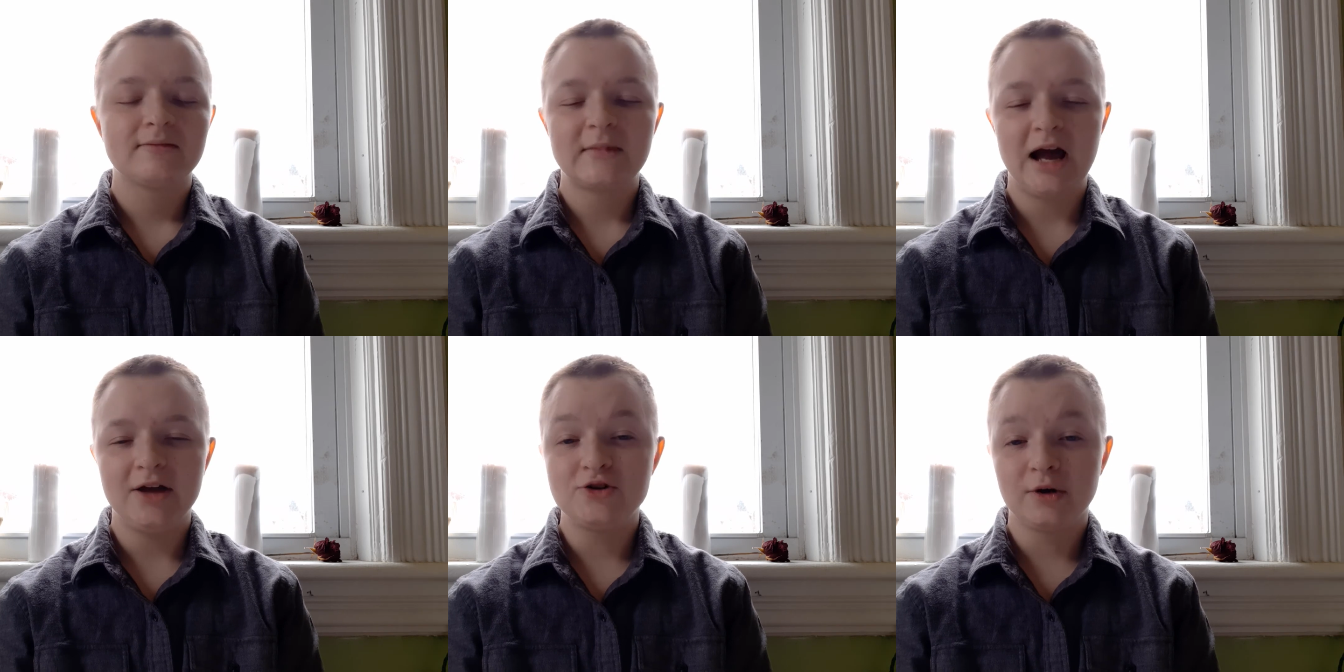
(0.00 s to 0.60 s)

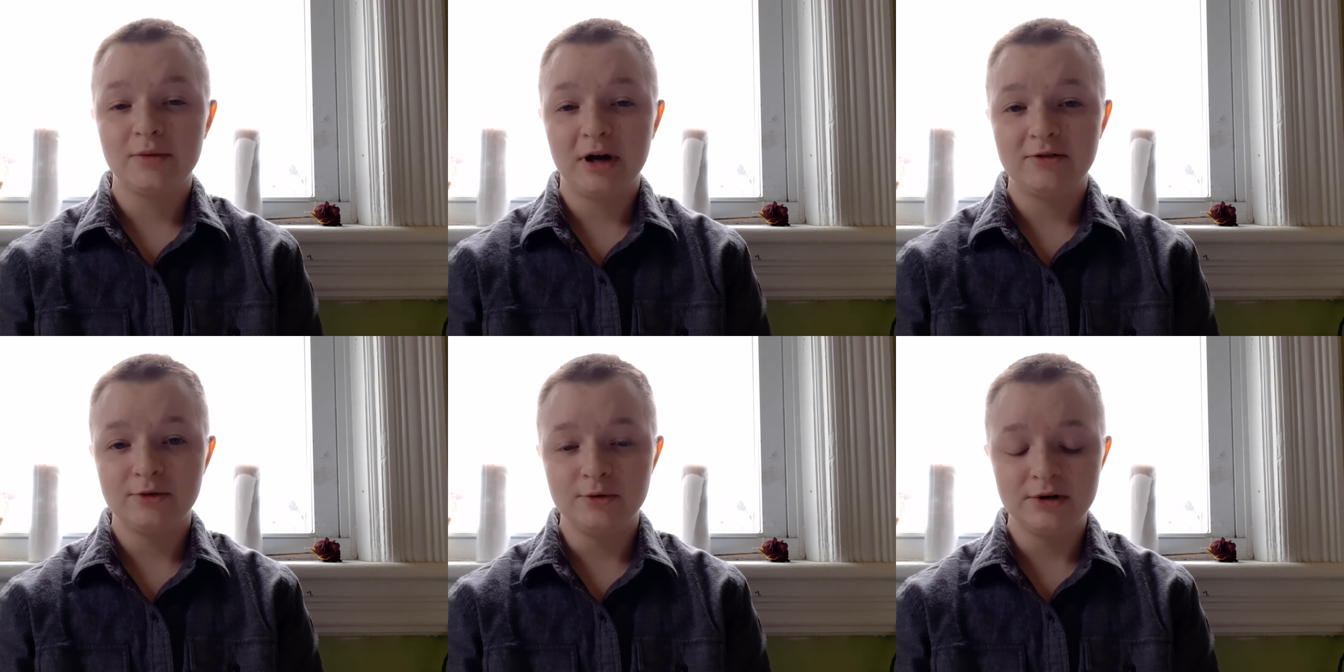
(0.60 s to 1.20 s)
I enjoyed my
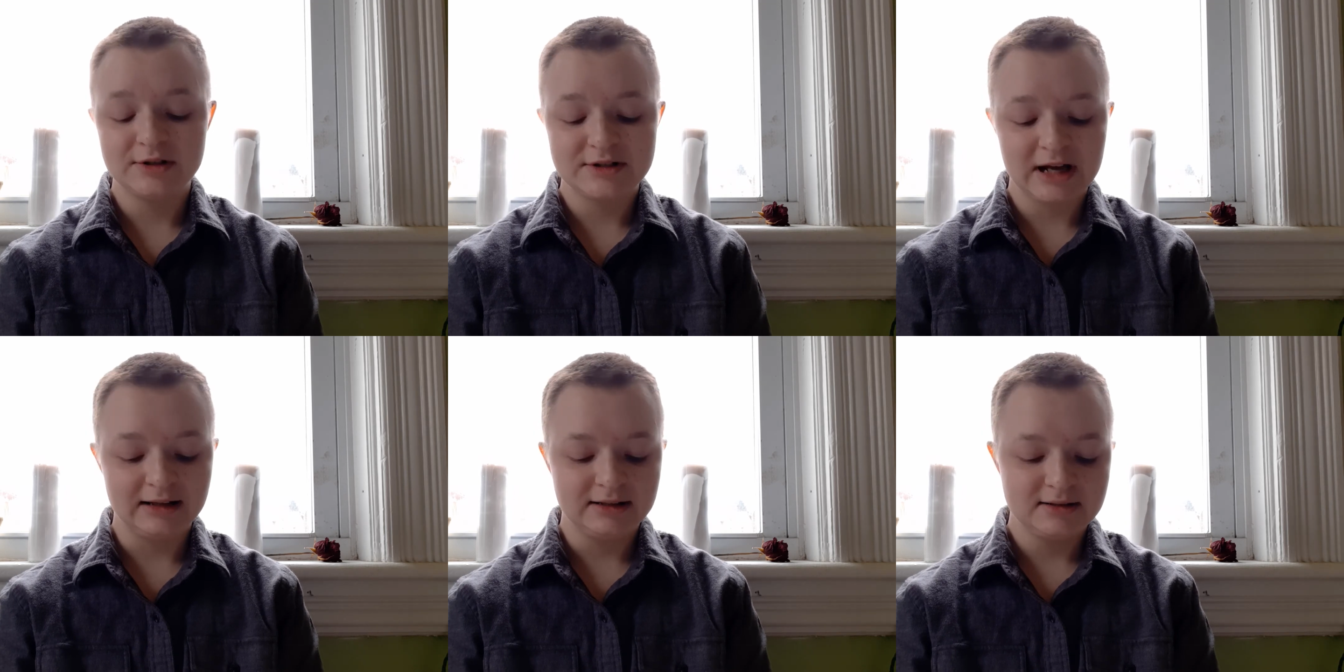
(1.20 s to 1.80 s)
food in
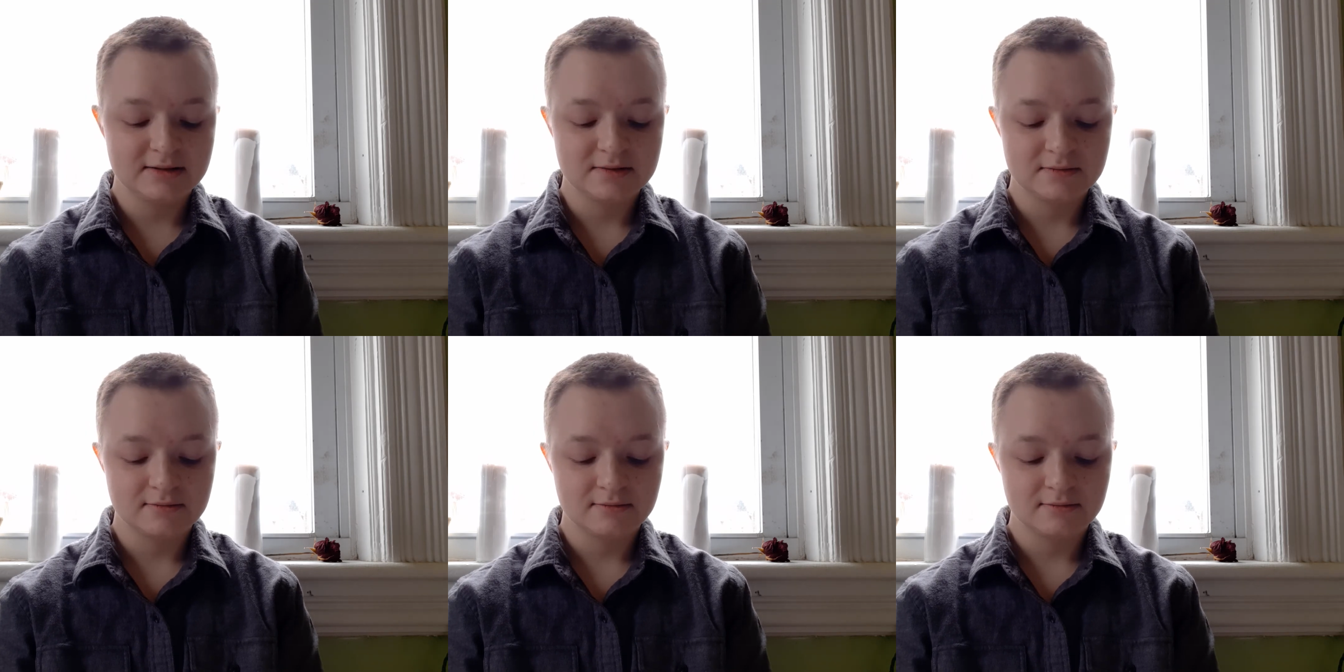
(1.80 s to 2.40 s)
silence.
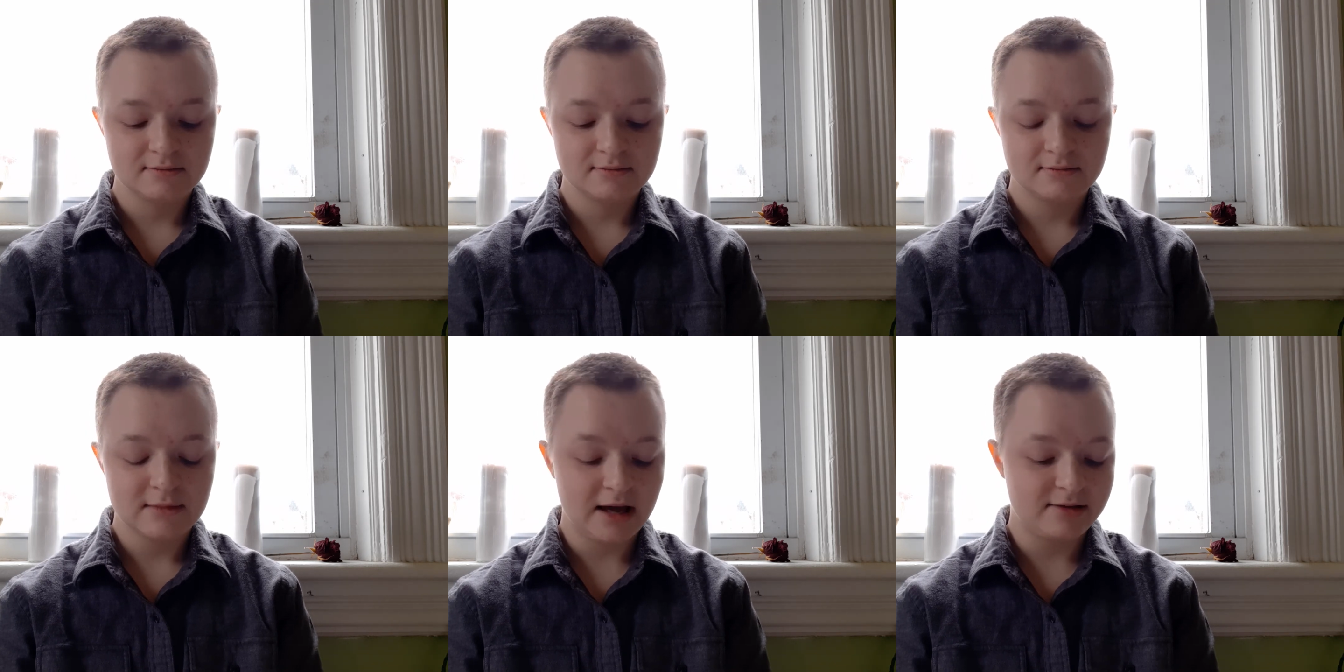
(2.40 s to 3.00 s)

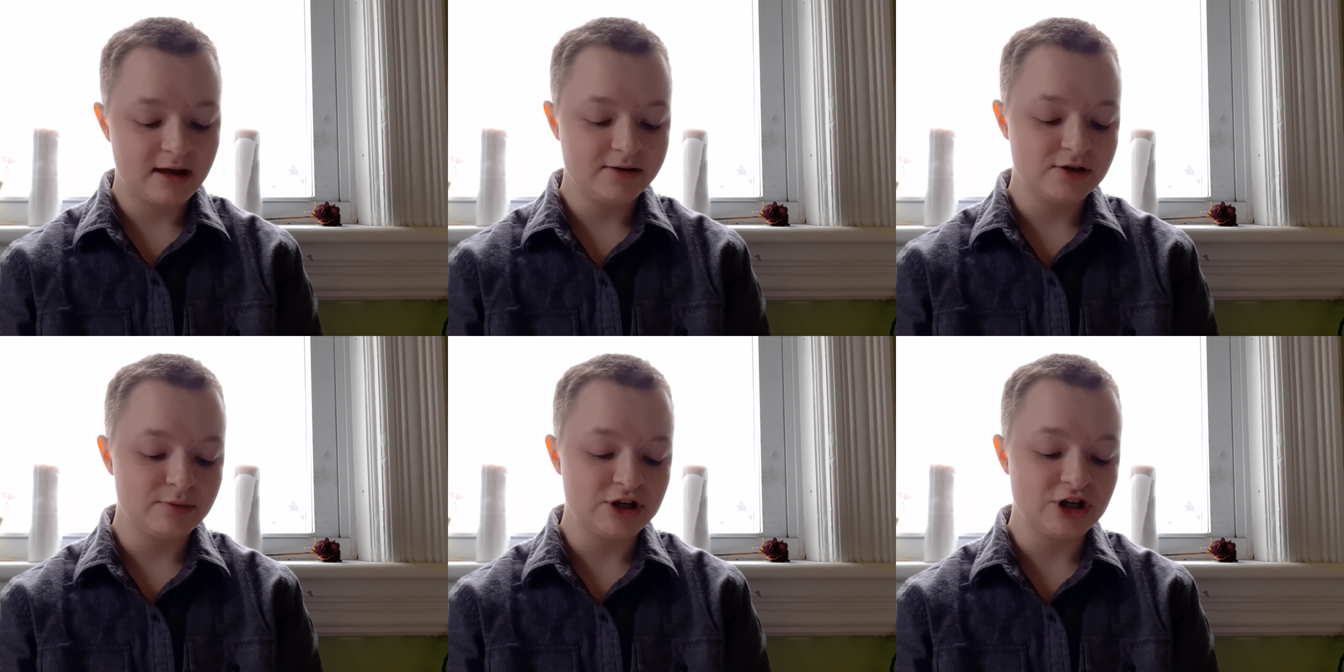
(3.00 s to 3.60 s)
I thanked
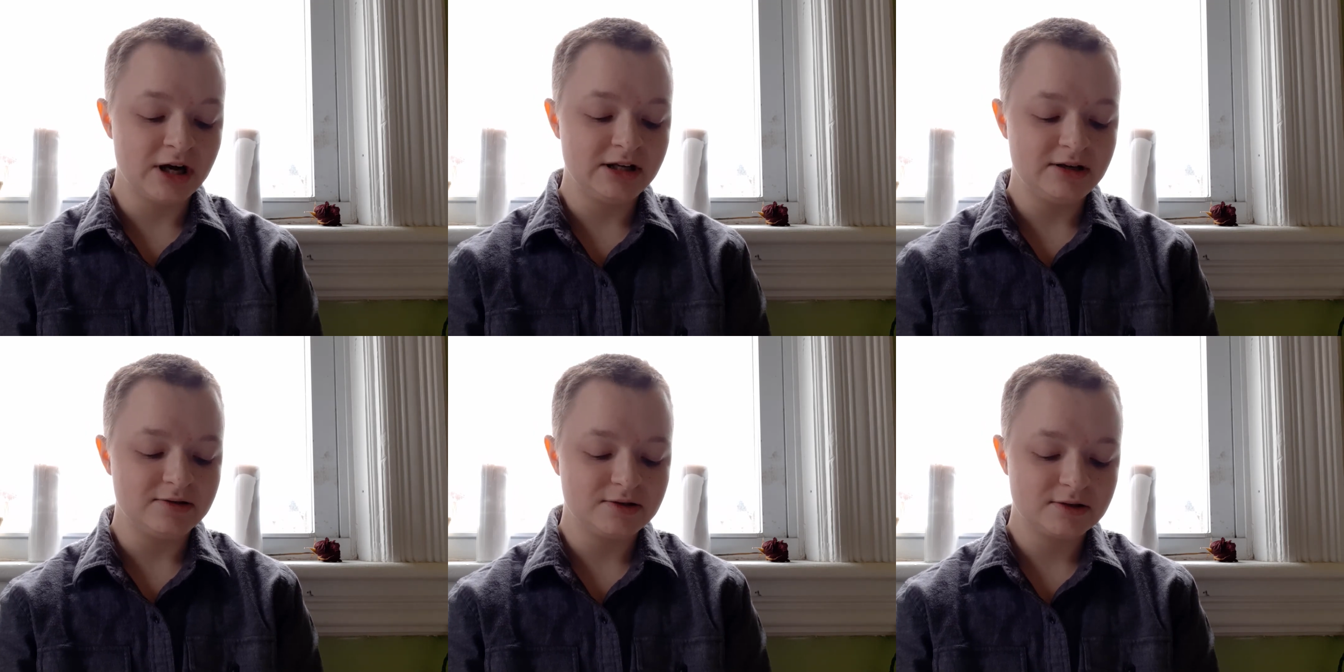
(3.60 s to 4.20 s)
him in
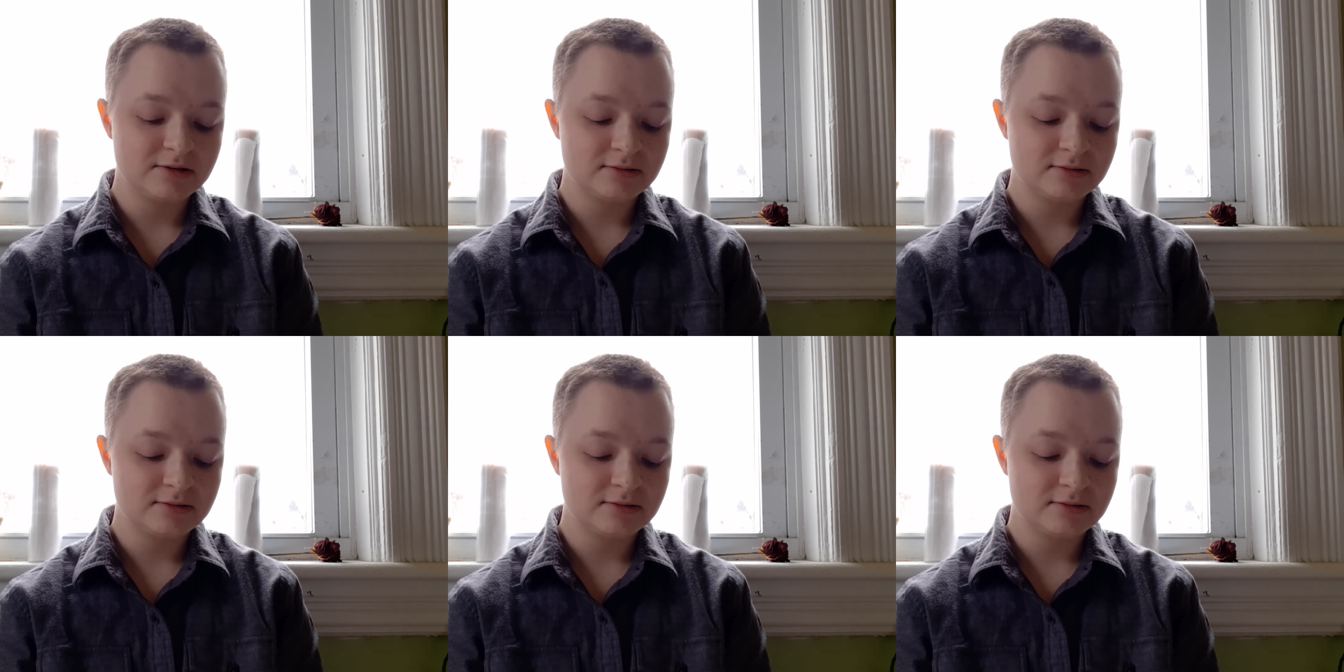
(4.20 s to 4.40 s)
Chinese.